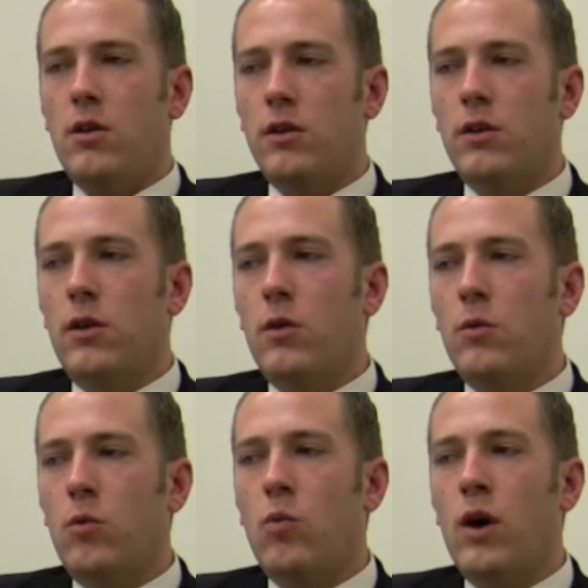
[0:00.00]

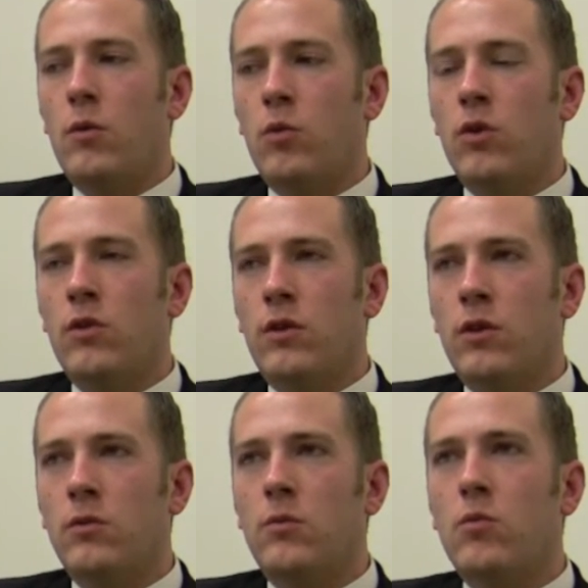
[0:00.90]
what was
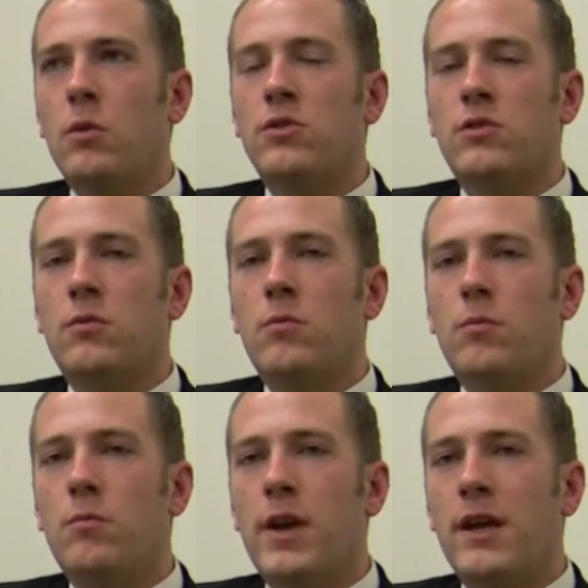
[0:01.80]
the
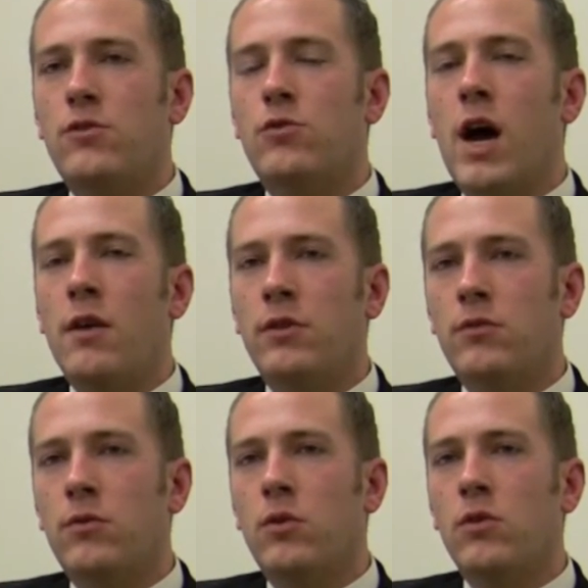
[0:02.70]
main driving
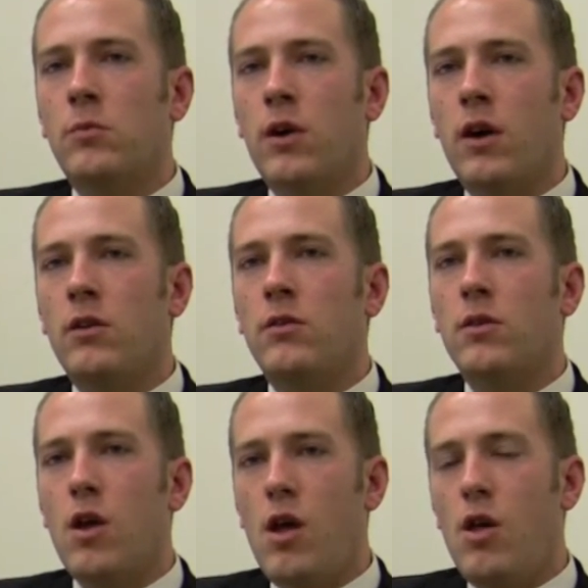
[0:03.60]
force behind
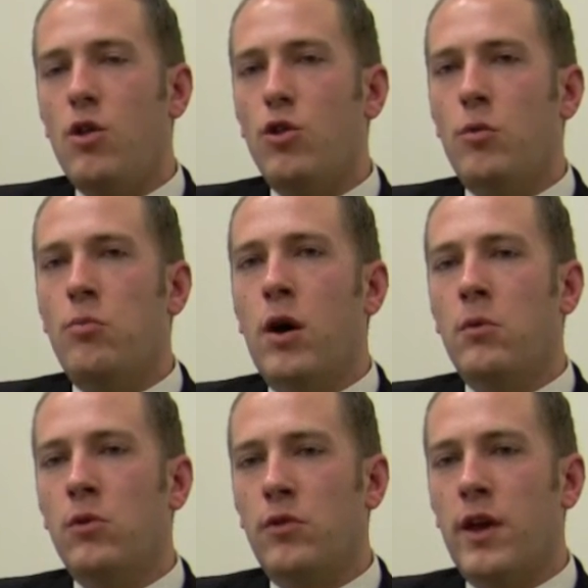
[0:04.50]
the
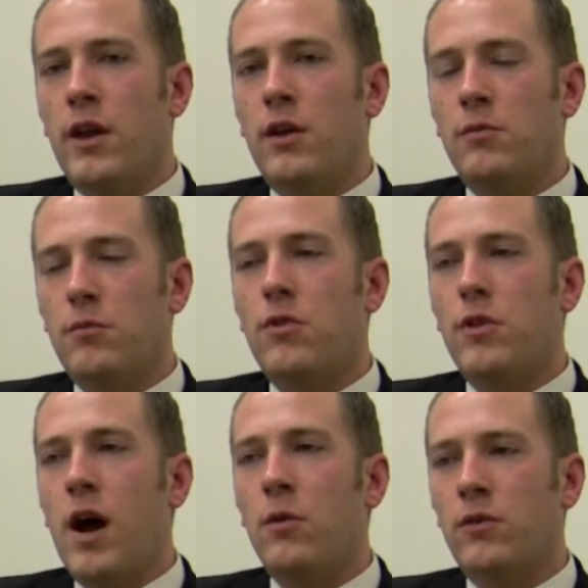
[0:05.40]
bubble that I
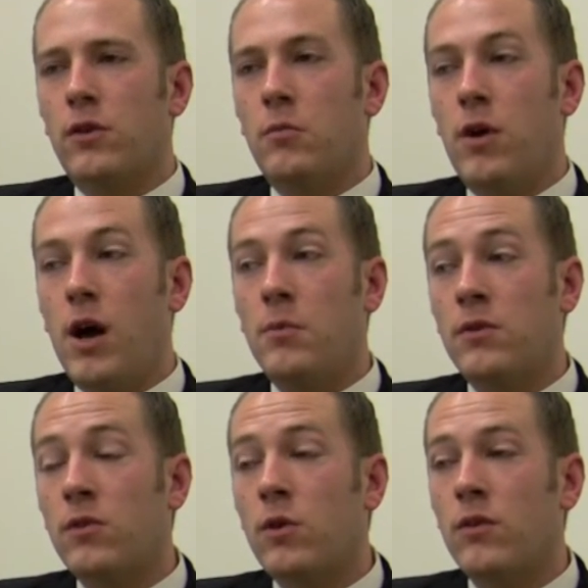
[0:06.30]
thought was going to pop. And
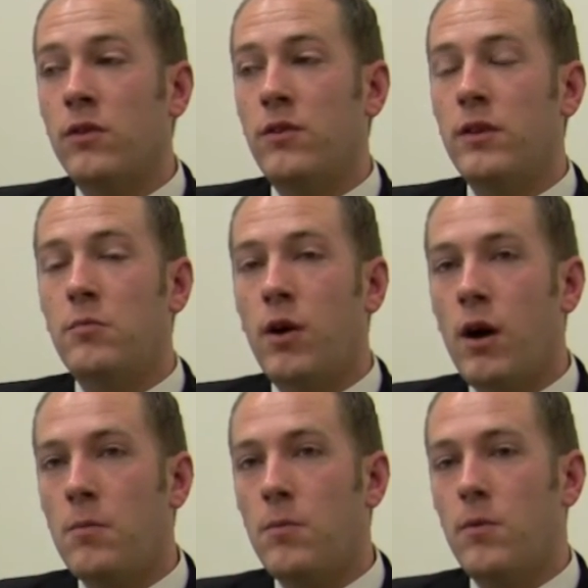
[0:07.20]
of course it did
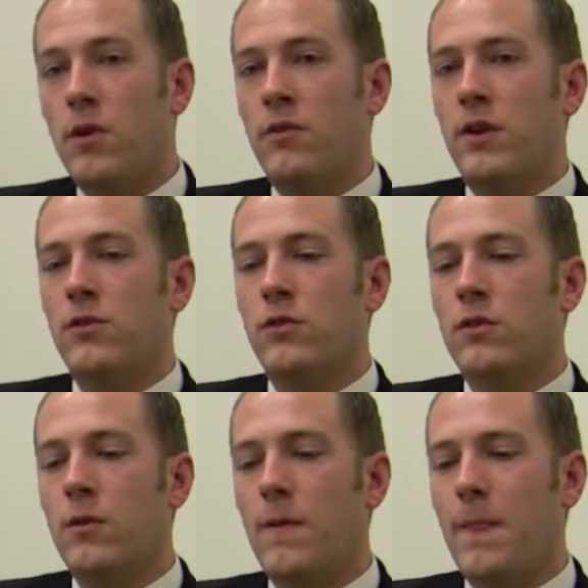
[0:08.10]
pop
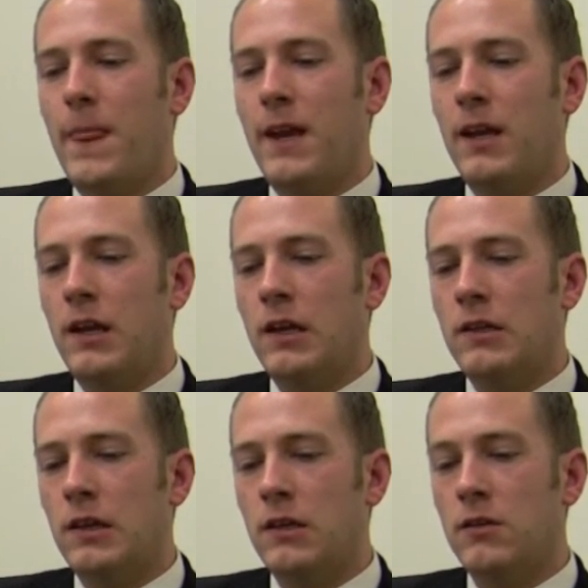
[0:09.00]
eventually, and
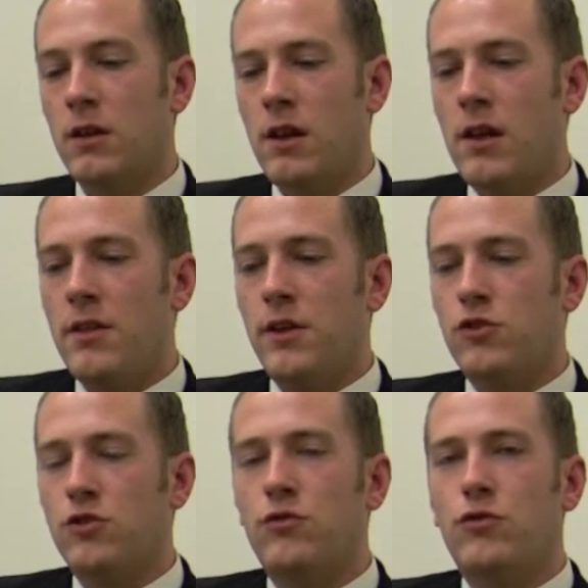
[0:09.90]
that
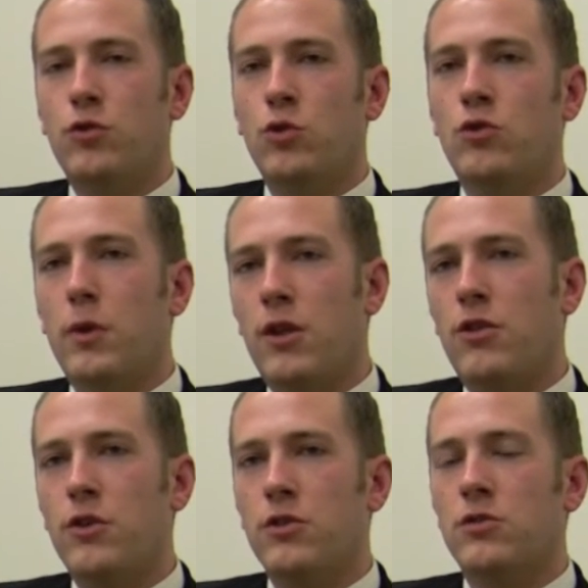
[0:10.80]
just fueled my
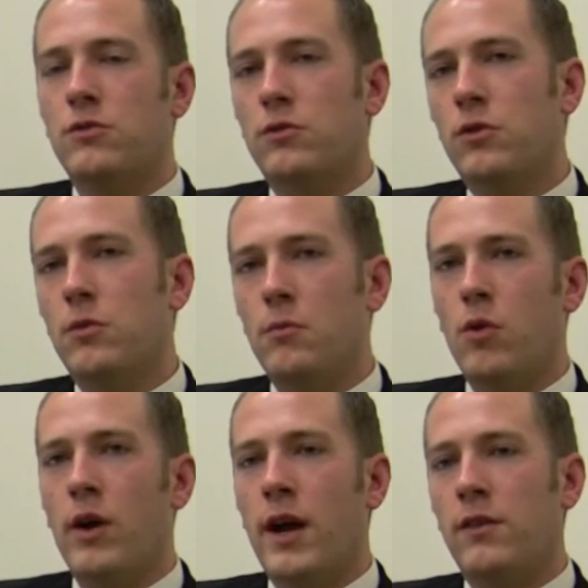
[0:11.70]
thirst for
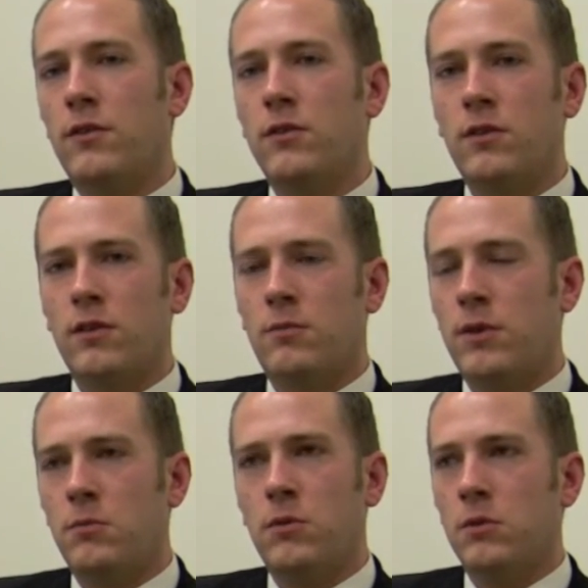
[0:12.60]
more answers, because
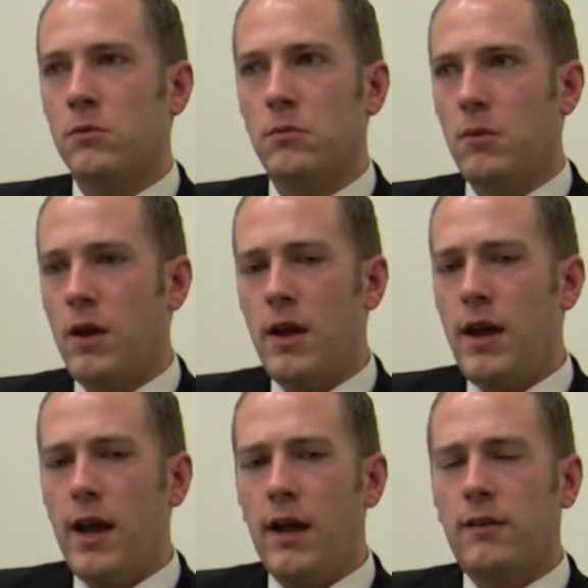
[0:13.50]
people were
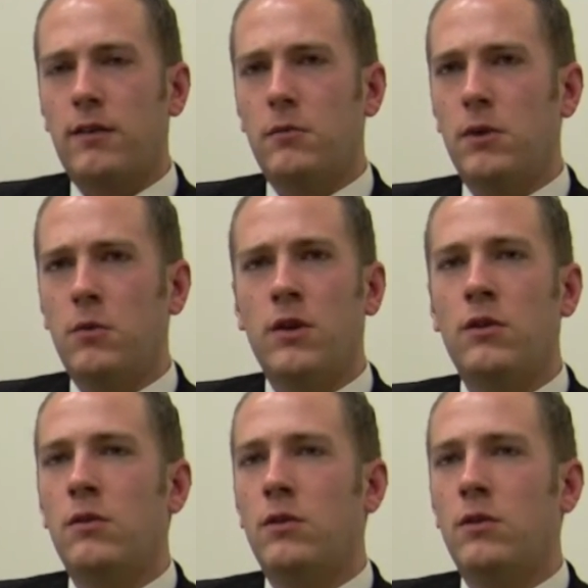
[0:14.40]
asking me, what do you